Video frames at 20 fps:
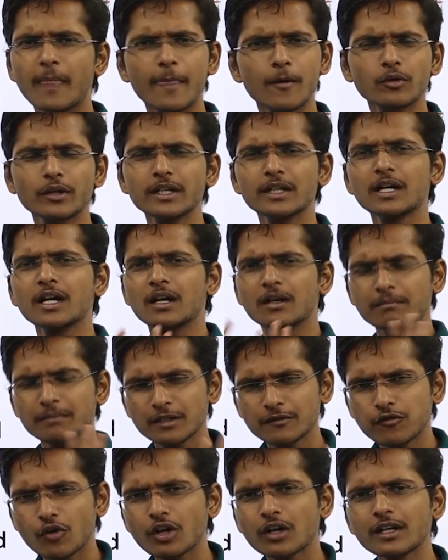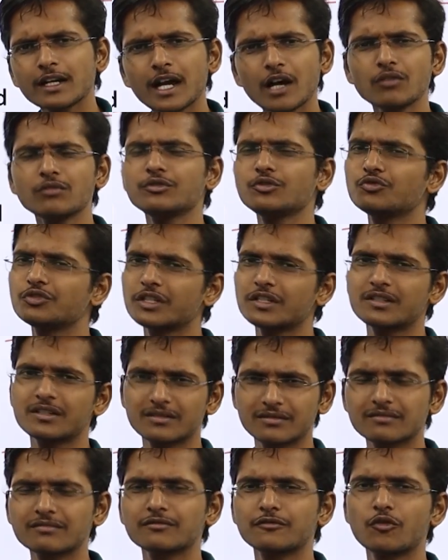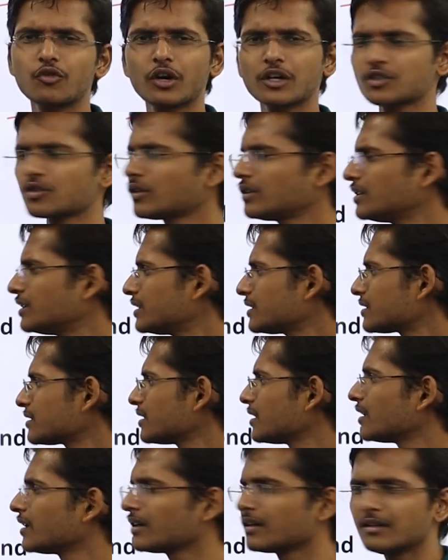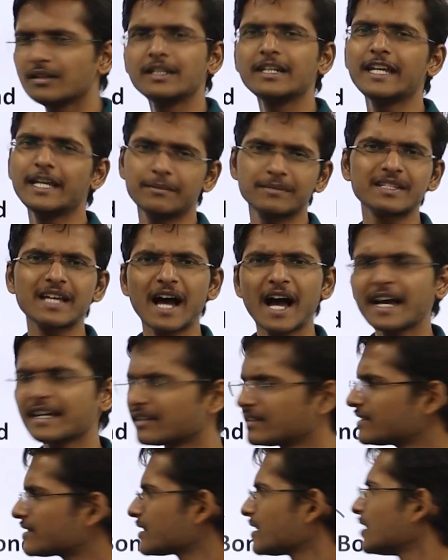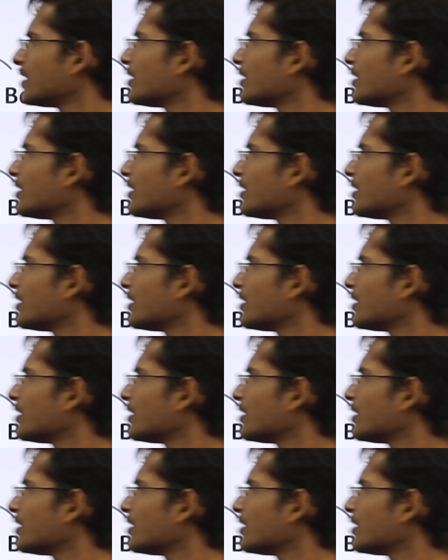Okay, but for now you just focus on this names, ions.